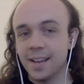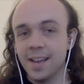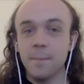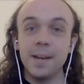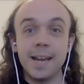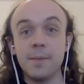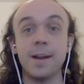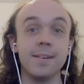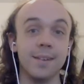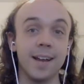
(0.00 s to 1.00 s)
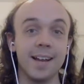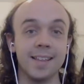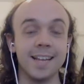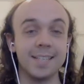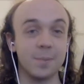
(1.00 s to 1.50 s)
But anyway,
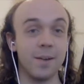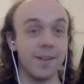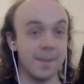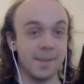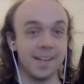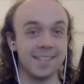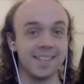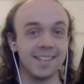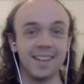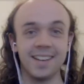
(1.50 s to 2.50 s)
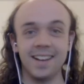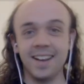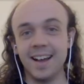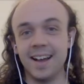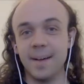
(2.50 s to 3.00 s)
that's where I'm at.
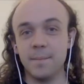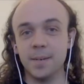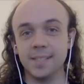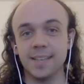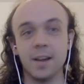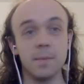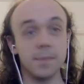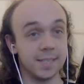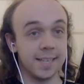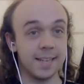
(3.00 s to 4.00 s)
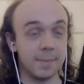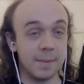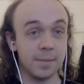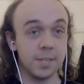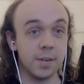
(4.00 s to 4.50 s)
But I hope, as I say, that
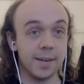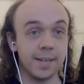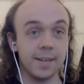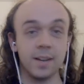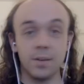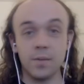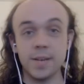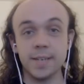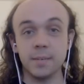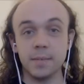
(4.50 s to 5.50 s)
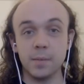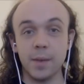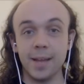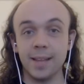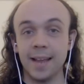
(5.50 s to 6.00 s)
people are doing reasonably
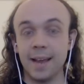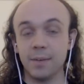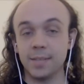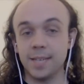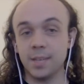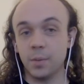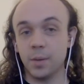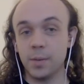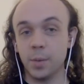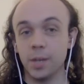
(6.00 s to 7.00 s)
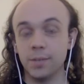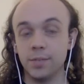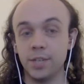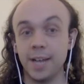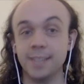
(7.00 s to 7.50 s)
well out in the wide world of
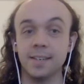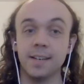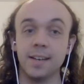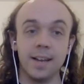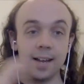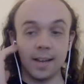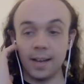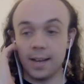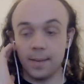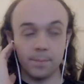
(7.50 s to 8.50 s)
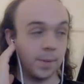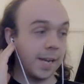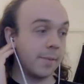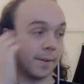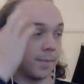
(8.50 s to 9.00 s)
chat. But
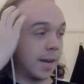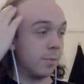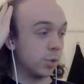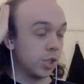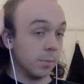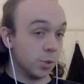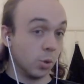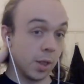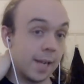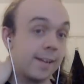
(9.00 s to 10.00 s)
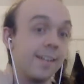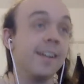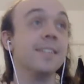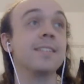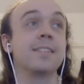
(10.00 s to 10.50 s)
anyway, I will stop dawdling
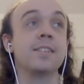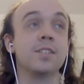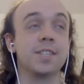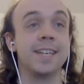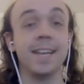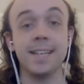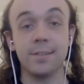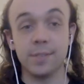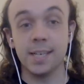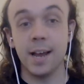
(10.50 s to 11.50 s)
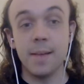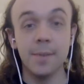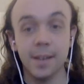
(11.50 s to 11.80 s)
and just killing for time